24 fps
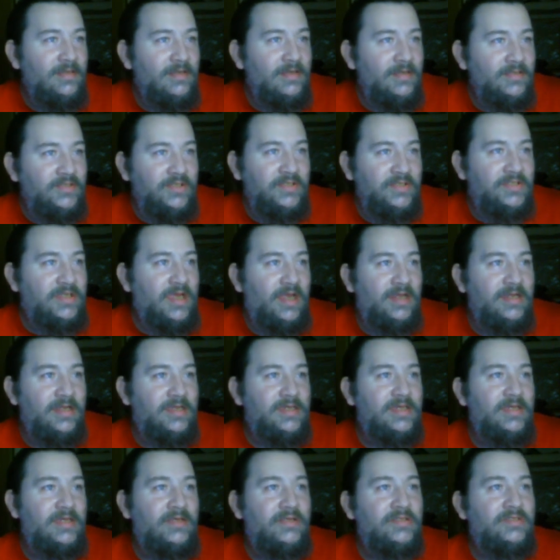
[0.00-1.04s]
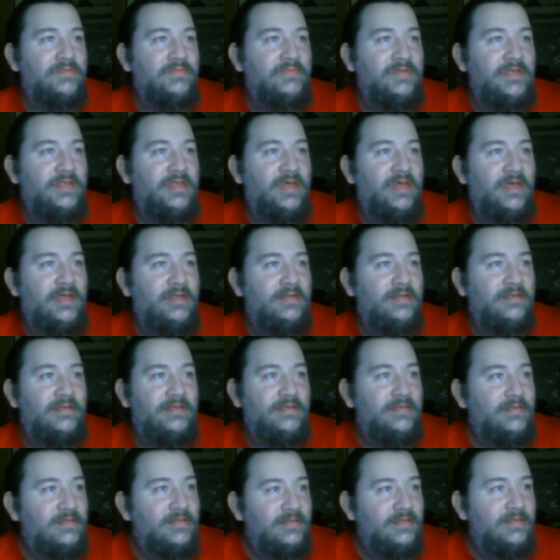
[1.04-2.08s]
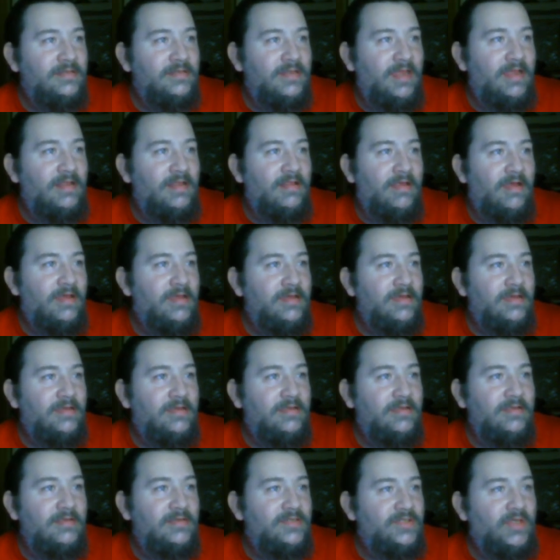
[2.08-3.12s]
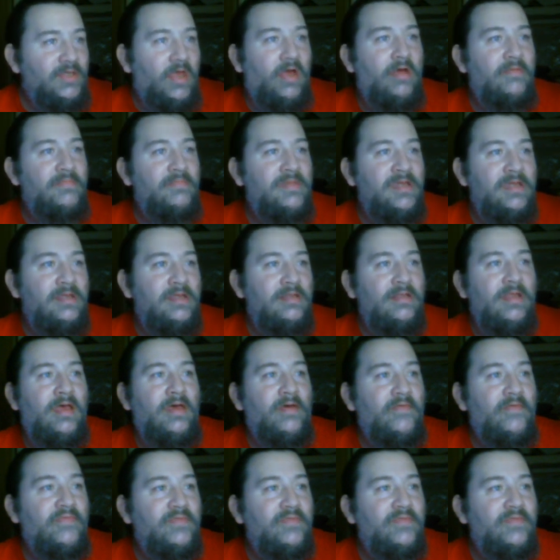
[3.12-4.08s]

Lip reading: Just kind of kills me that they like saw me and left.